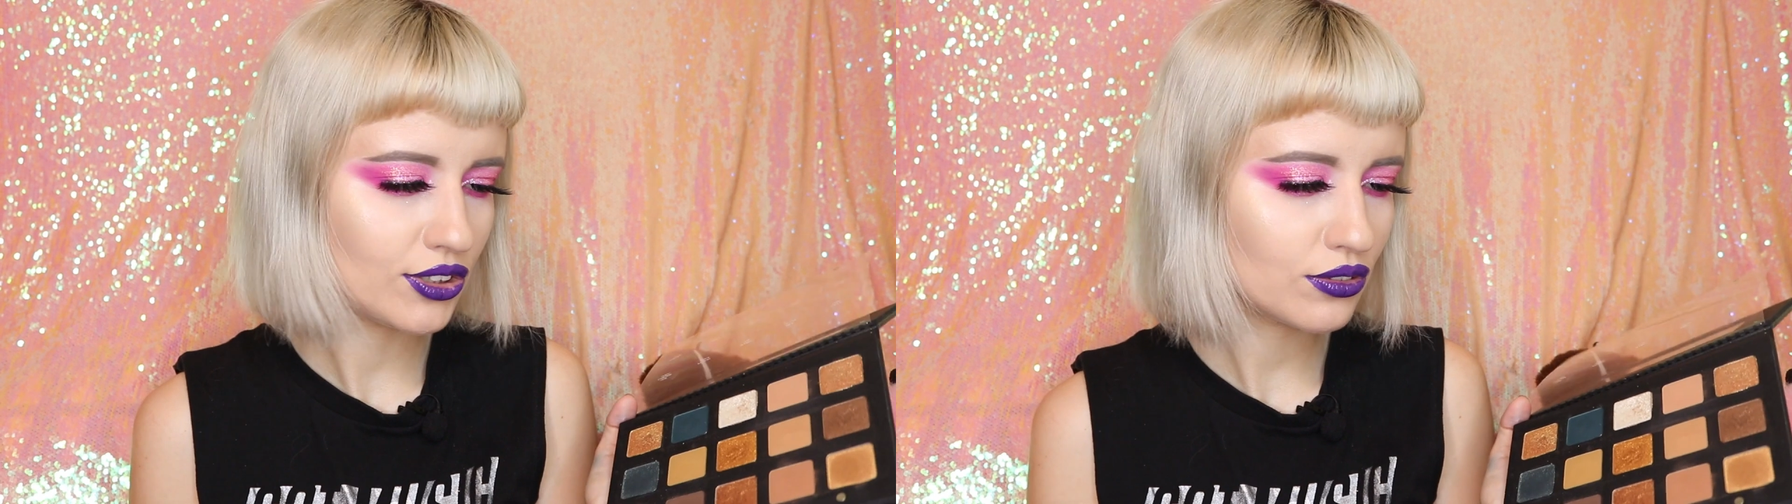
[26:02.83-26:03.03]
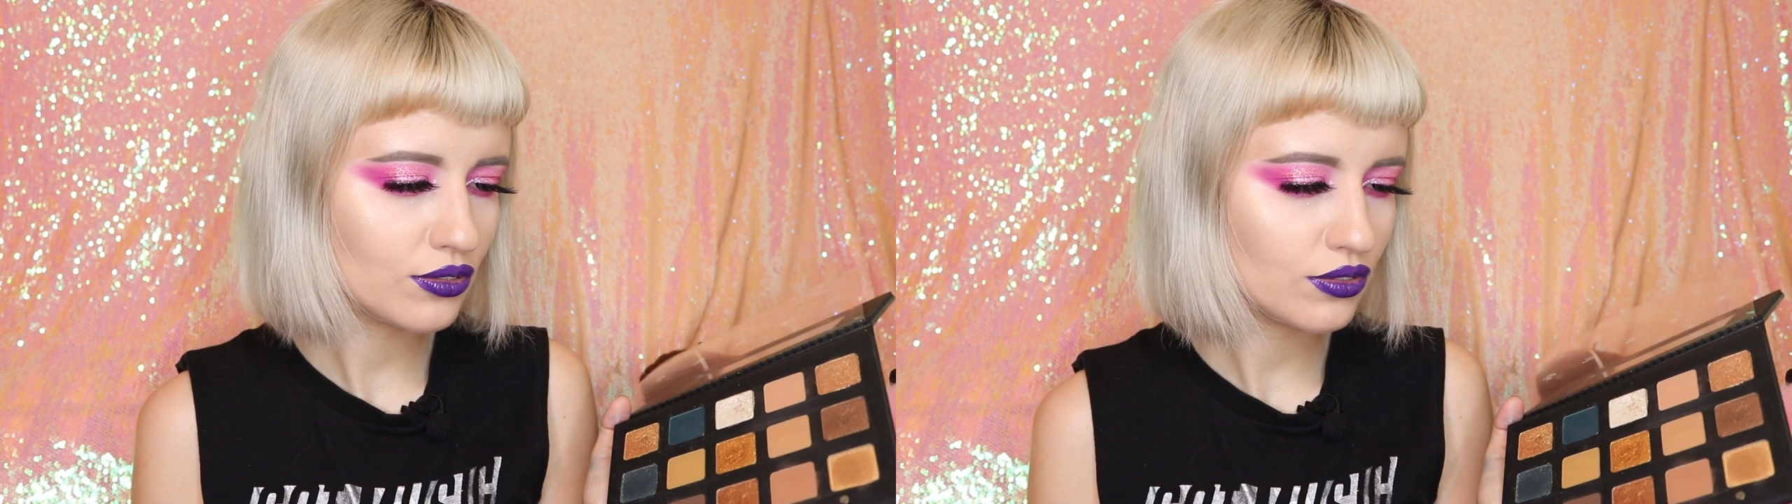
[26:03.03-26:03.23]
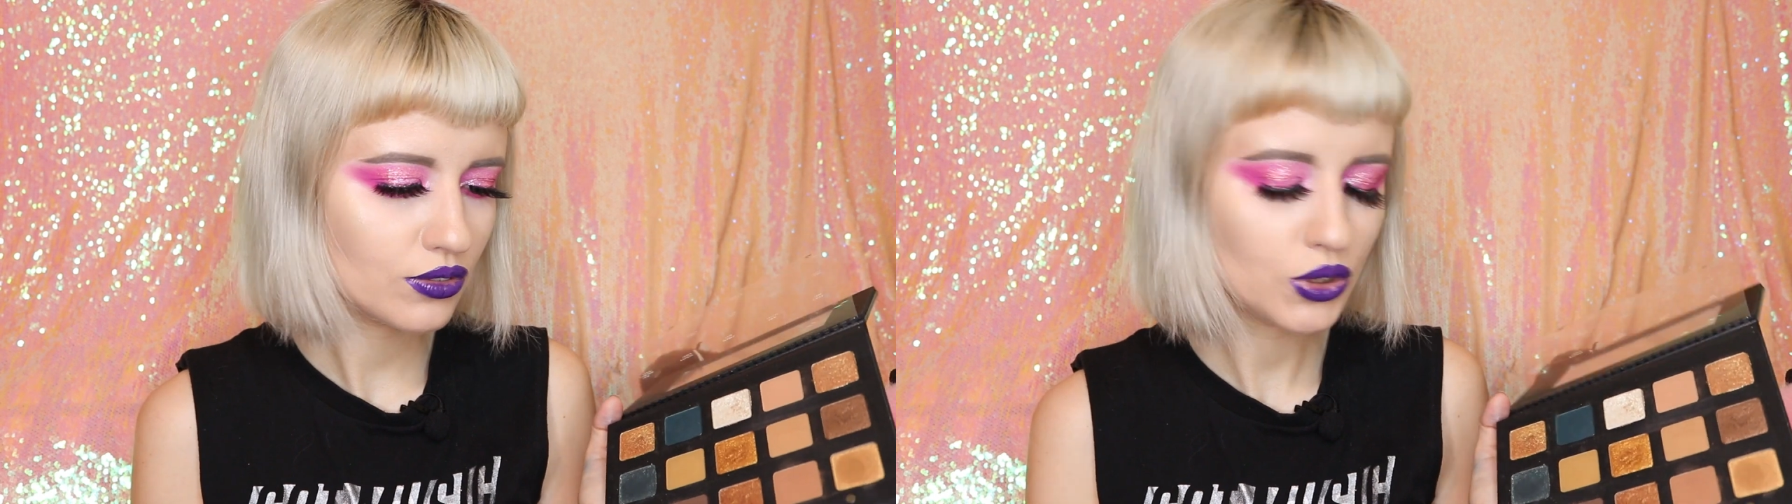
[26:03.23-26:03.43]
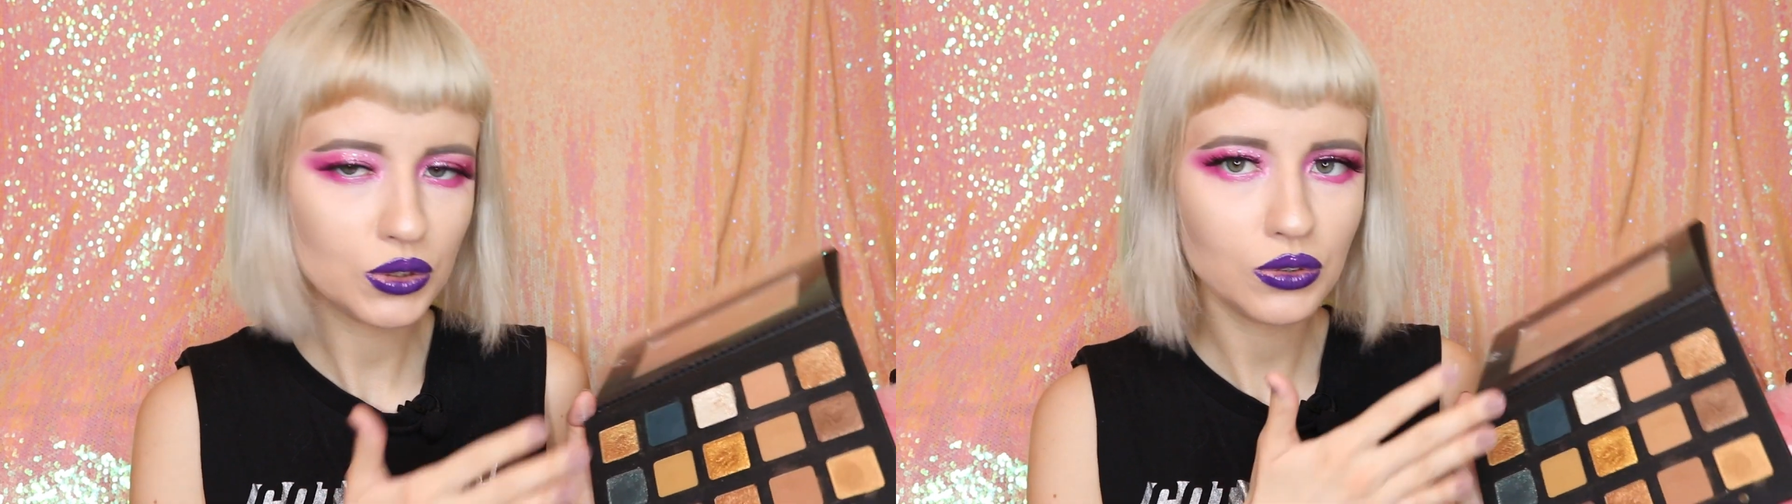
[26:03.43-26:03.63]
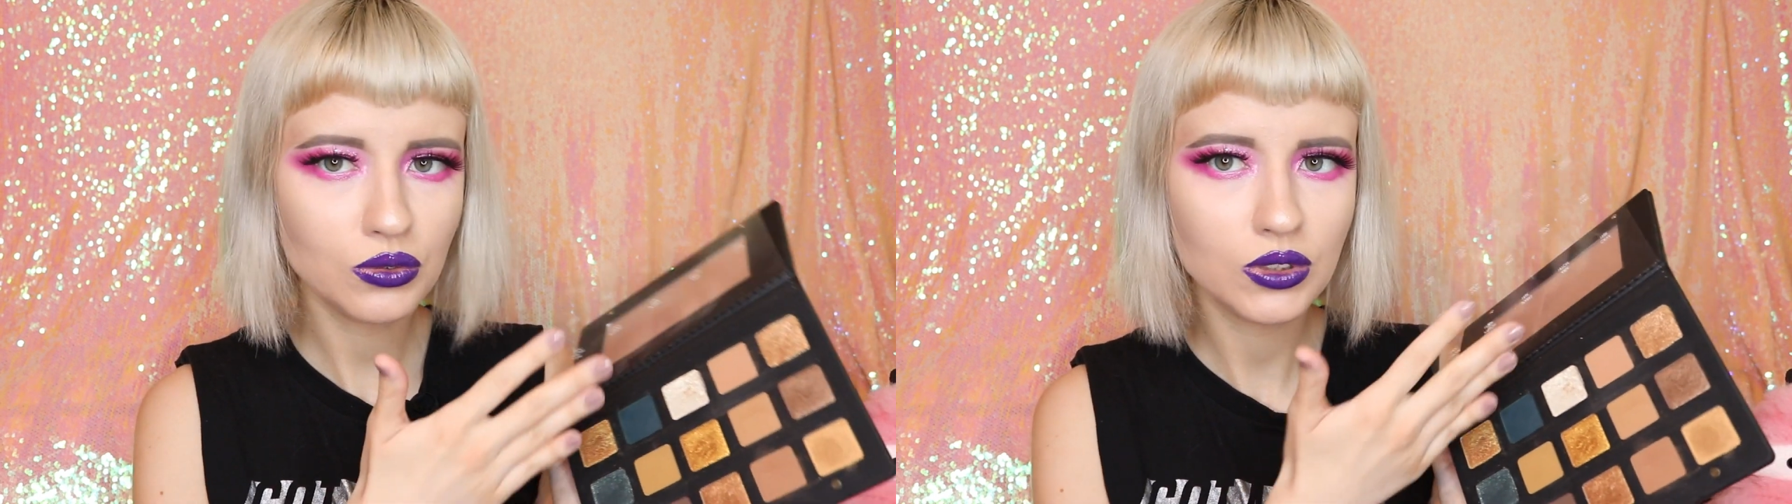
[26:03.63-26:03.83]
you
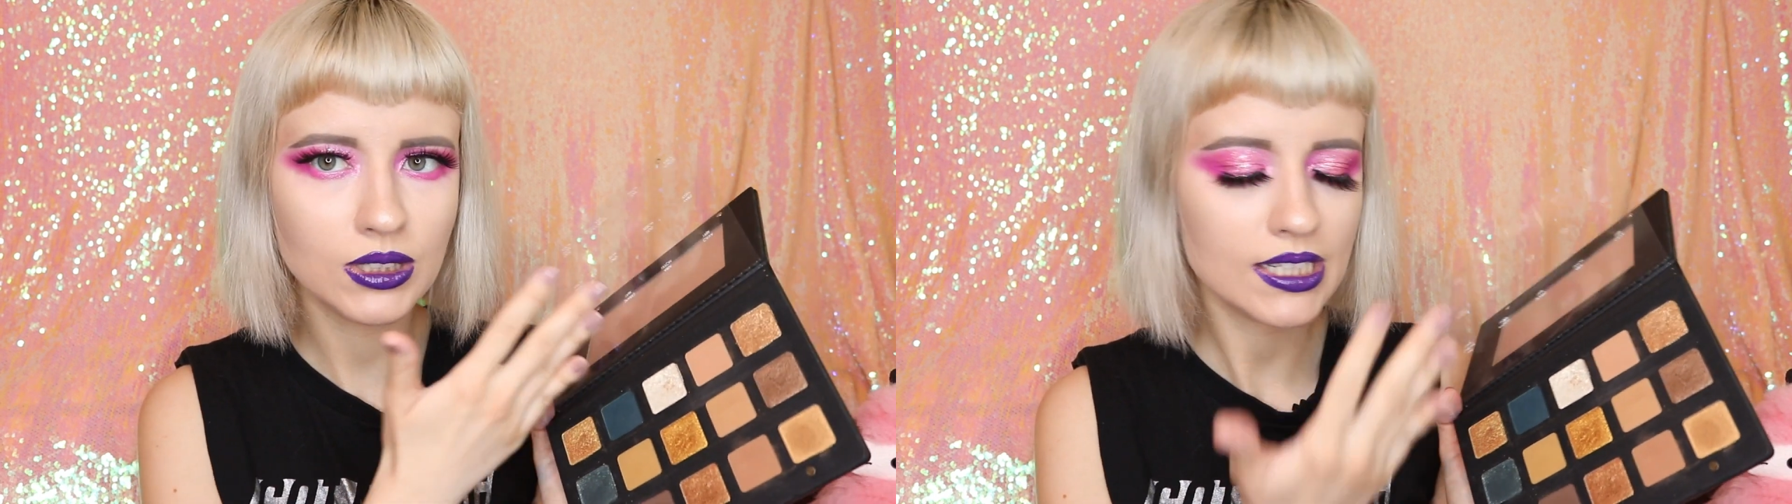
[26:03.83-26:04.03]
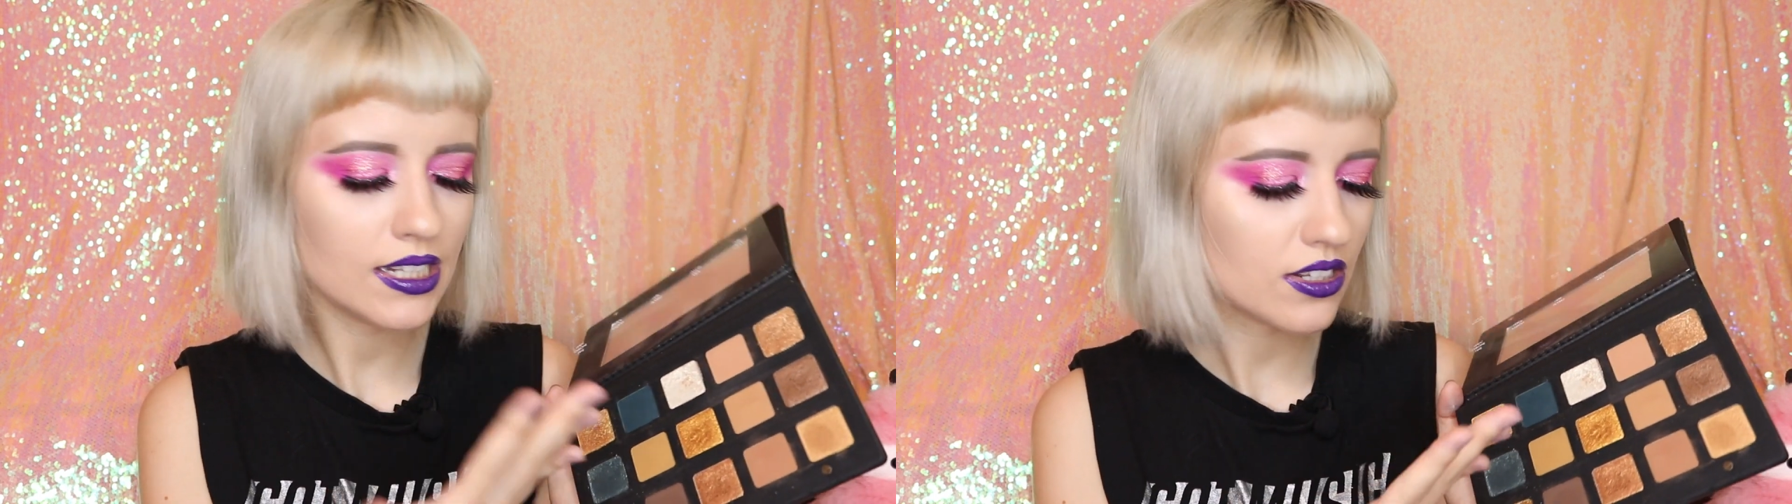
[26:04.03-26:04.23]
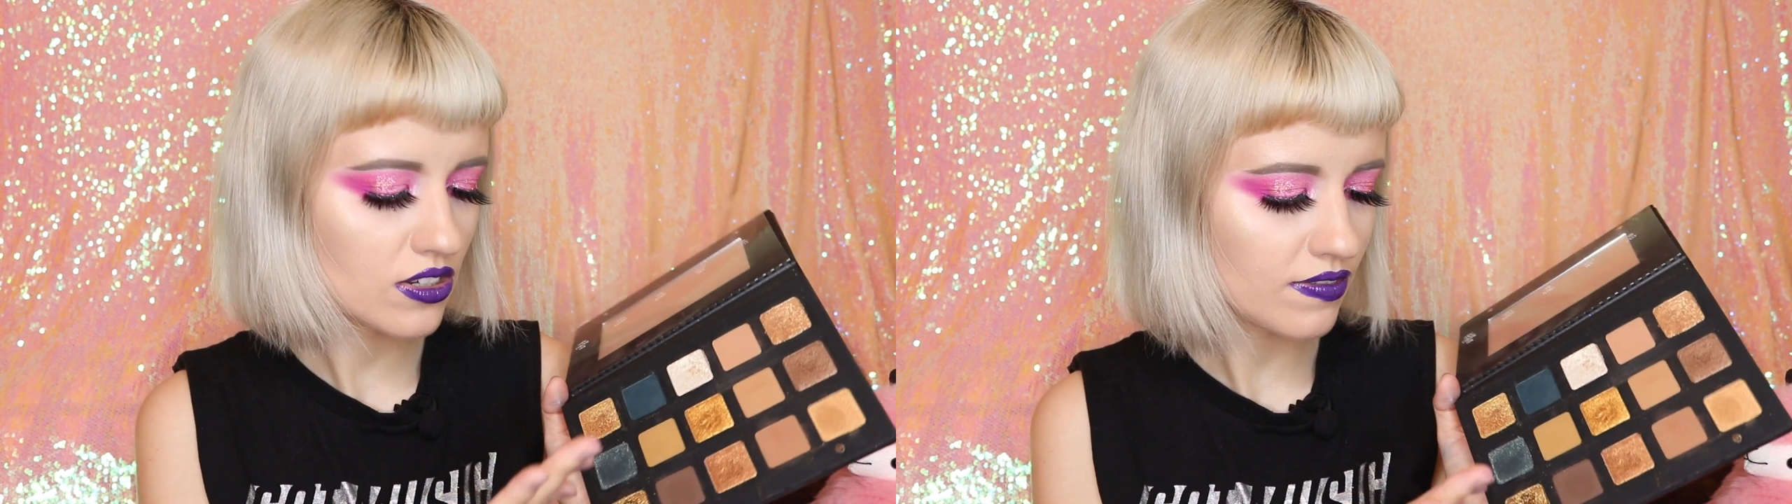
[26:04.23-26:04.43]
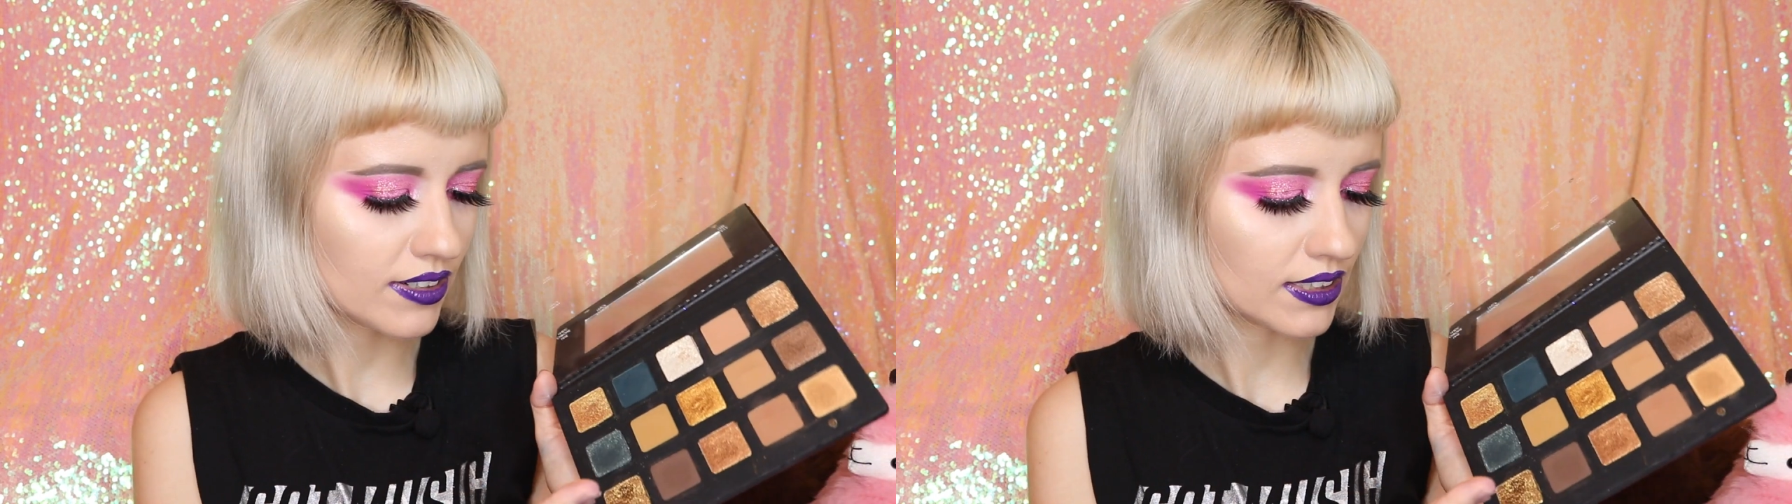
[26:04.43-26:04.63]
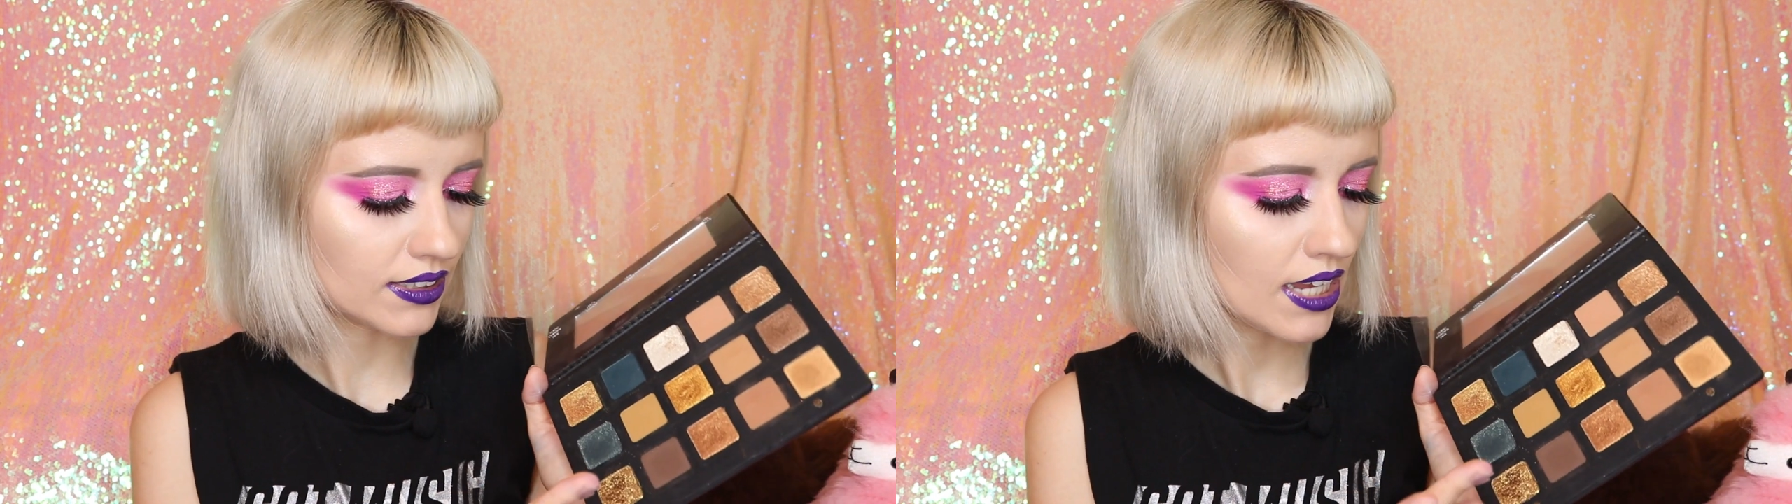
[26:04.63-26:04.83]
don't see the
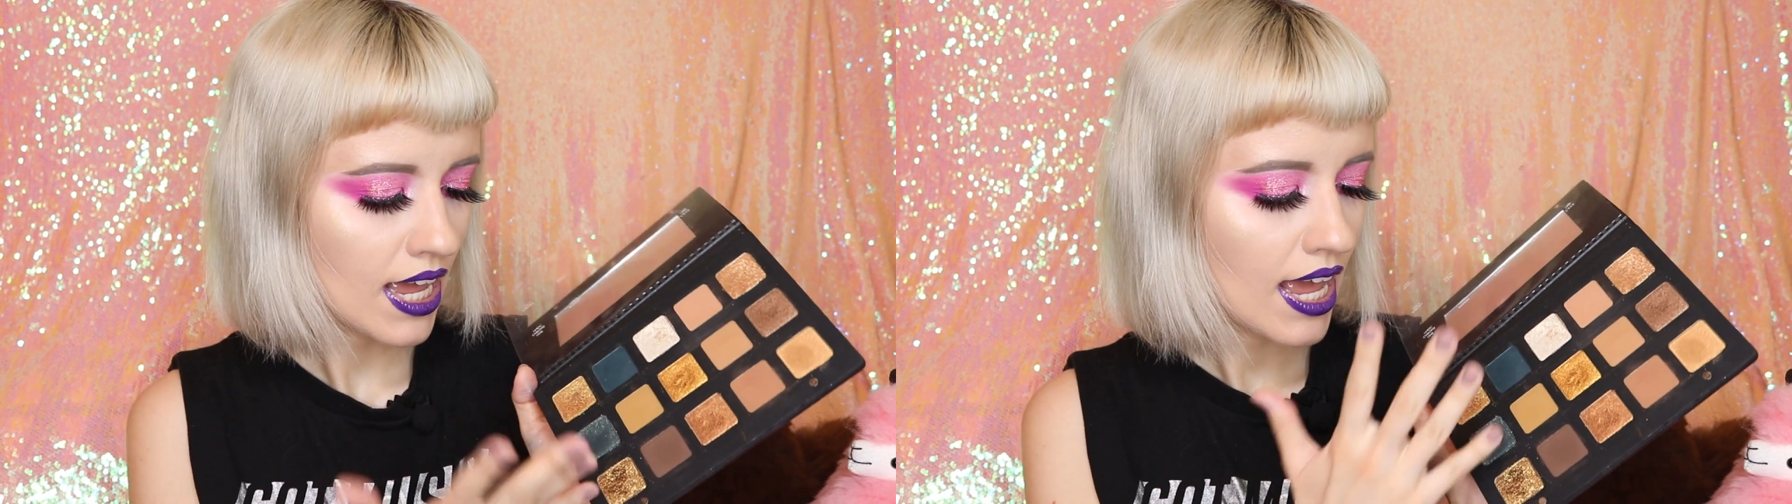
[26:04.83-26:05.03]
difference.